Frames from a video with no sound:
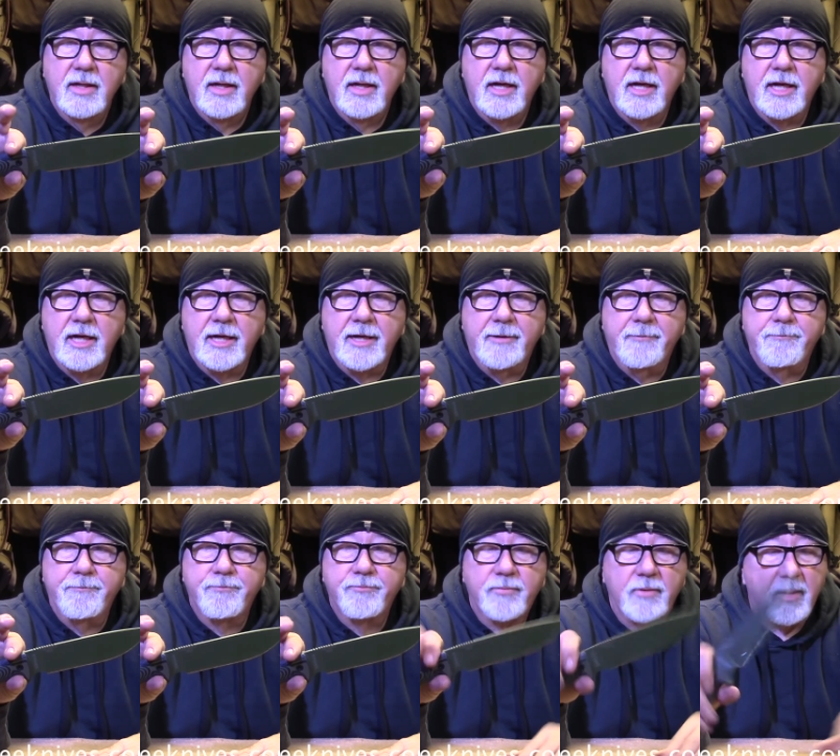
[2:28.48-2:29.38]

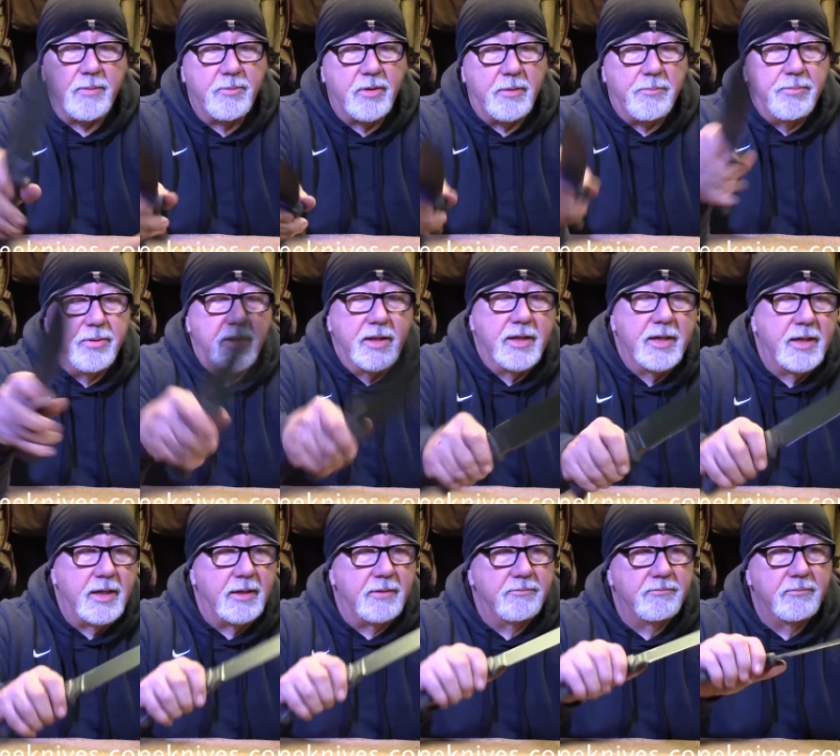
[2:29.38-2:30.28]
Um, I'm going to put it in
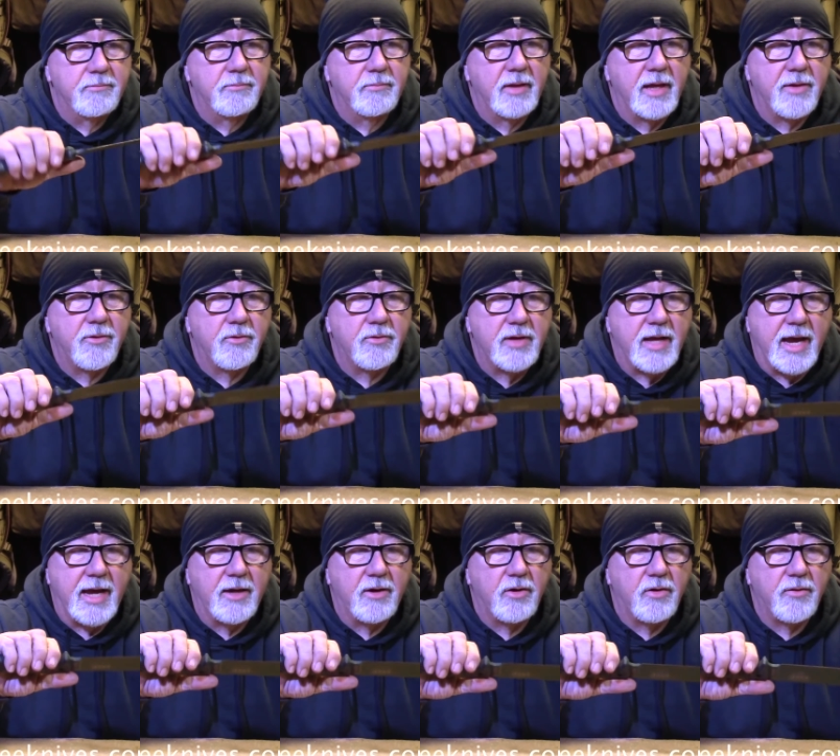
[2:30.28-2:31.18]
a leather
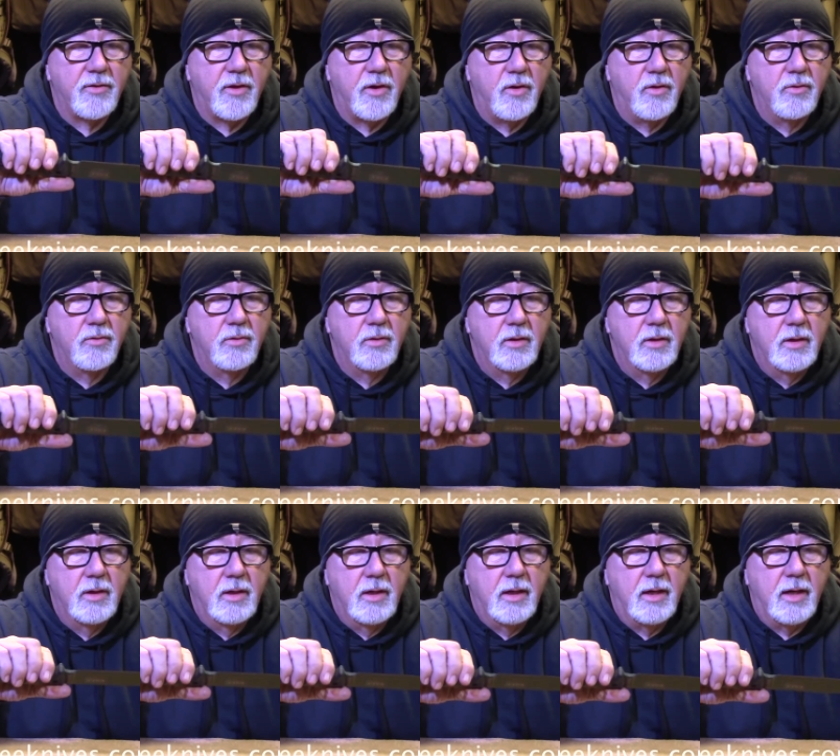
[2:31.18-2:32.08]
dangler though,
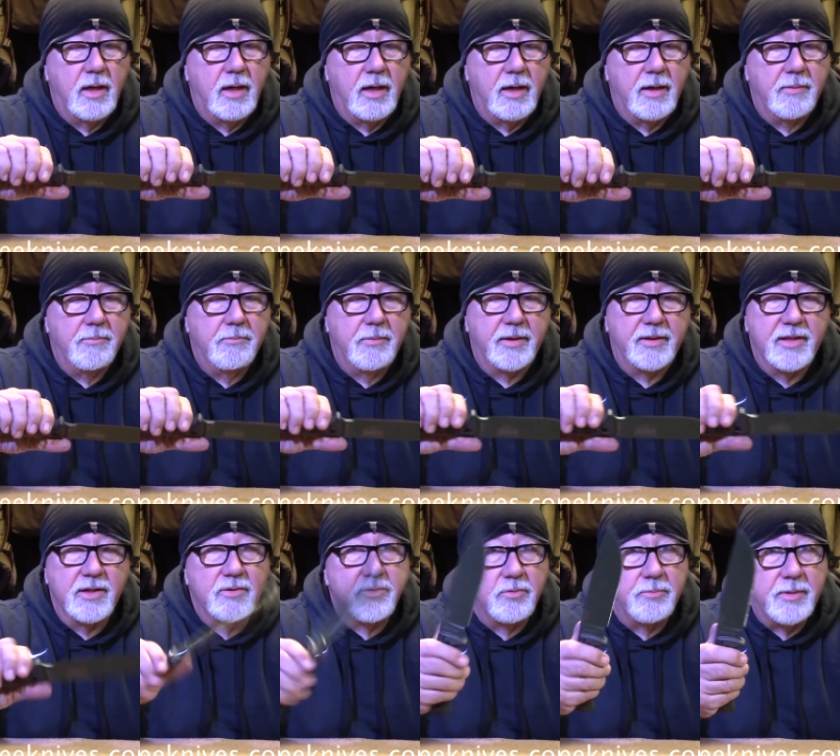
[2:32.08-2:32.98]
um, but
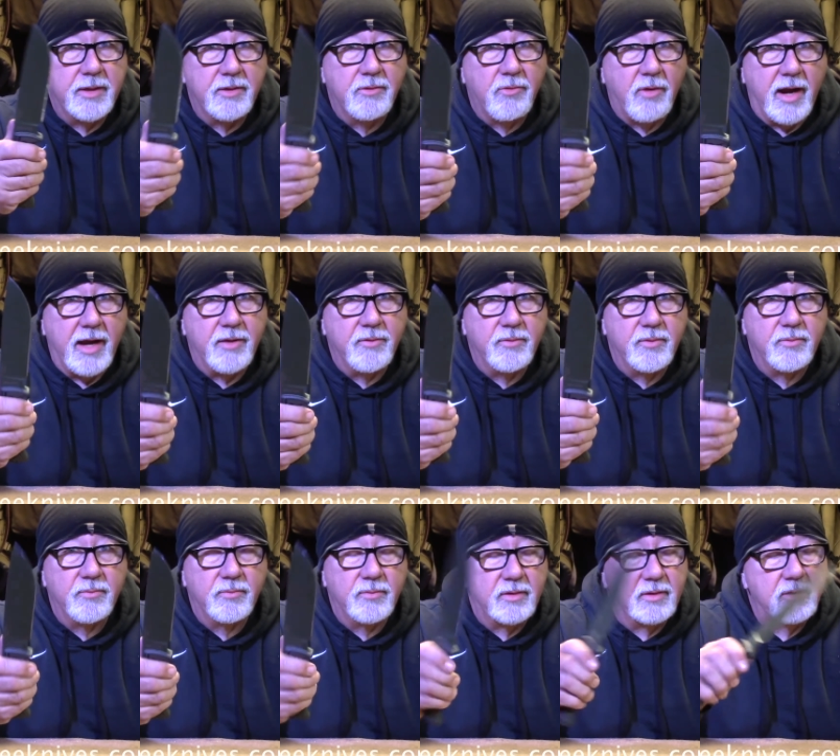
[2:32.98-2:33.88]
this will be great. And
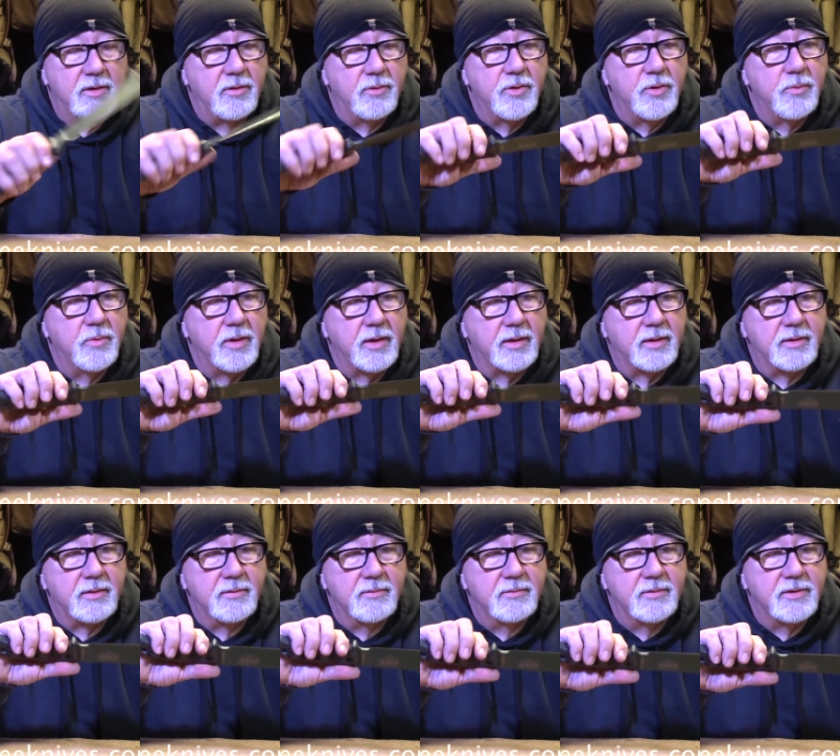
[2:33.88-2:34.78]
you know, you want to
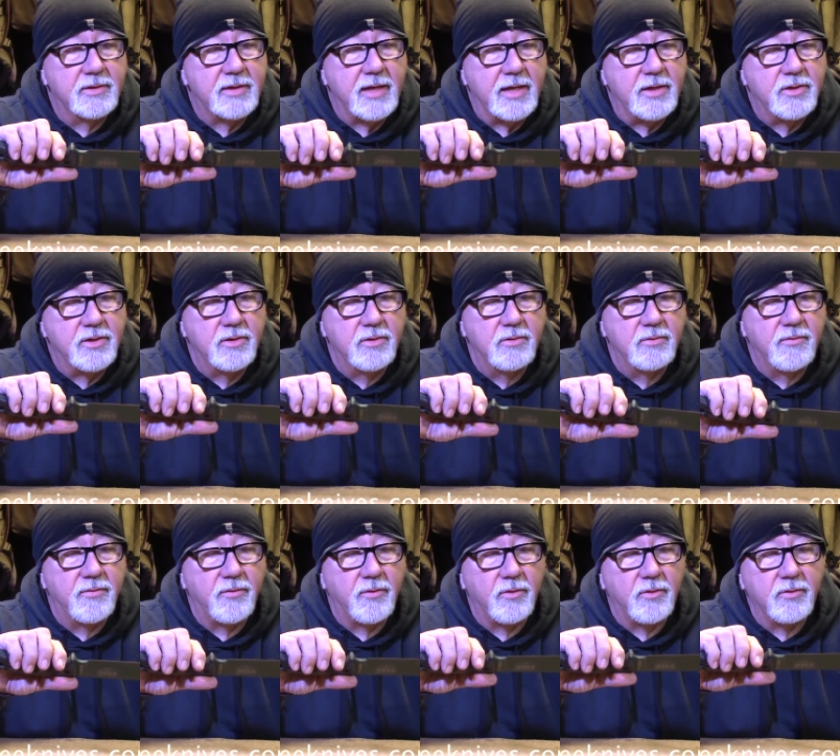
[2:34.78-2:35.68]
stay tuned
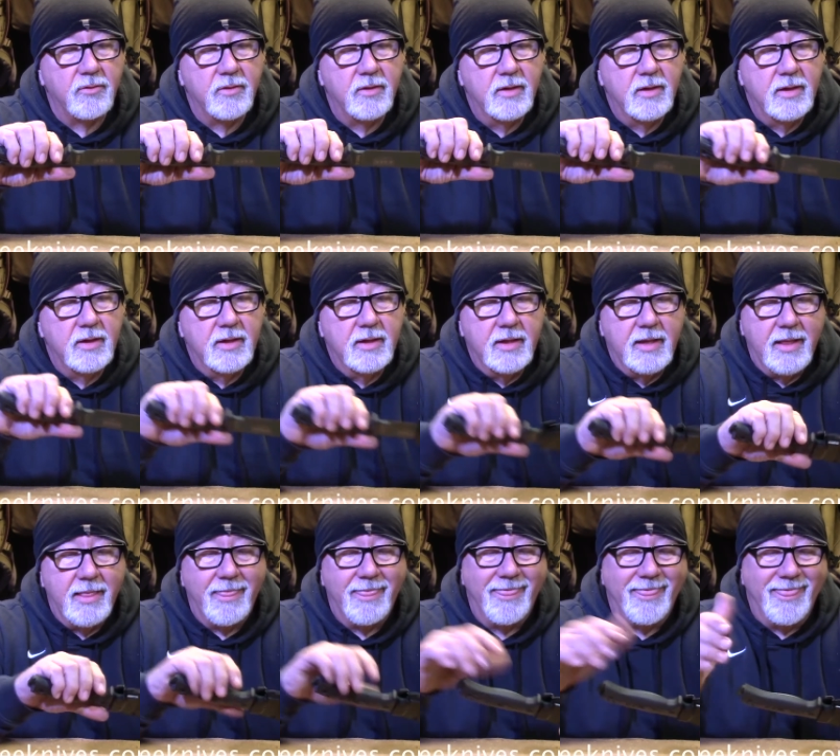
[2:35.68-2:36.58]
for
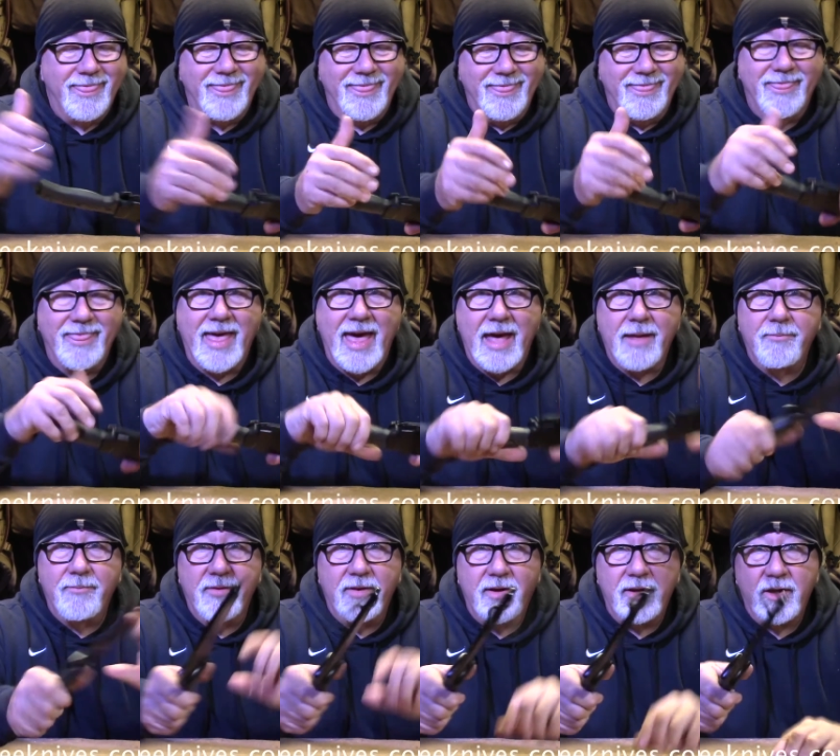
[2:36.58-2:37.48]

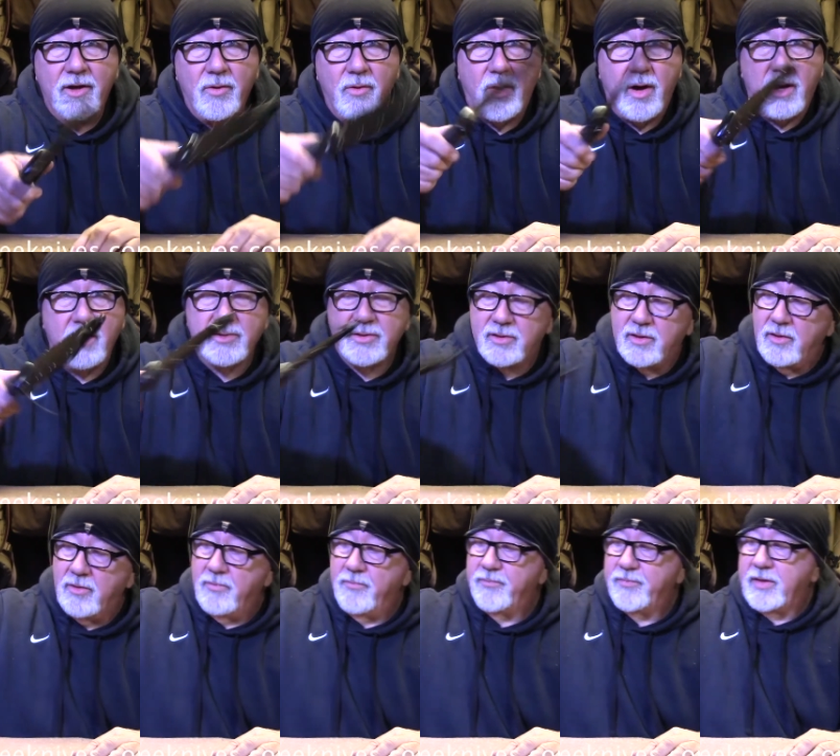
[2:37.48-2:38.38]
that video also.
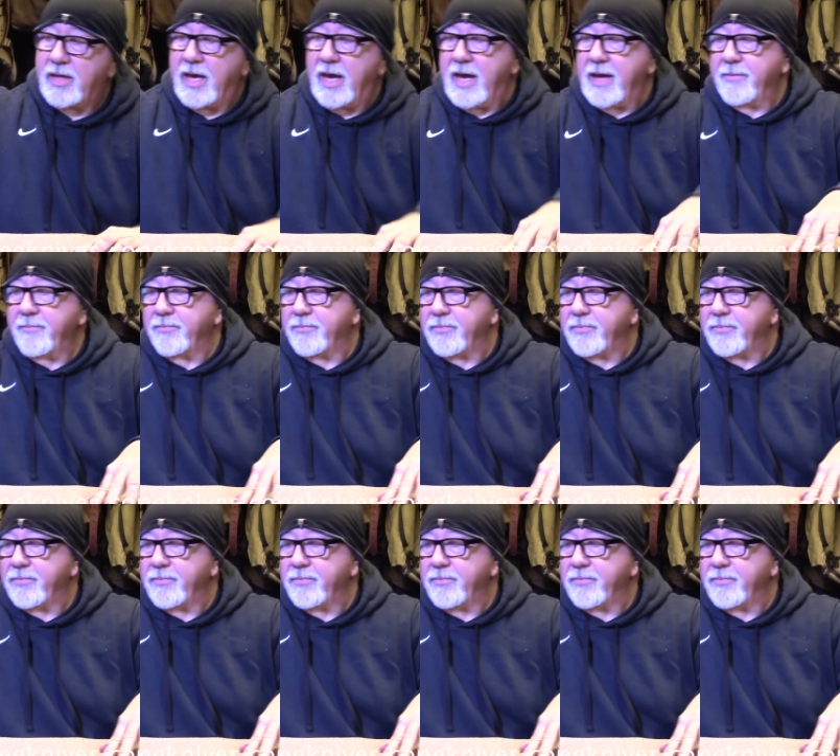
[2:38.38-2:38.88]
Okay,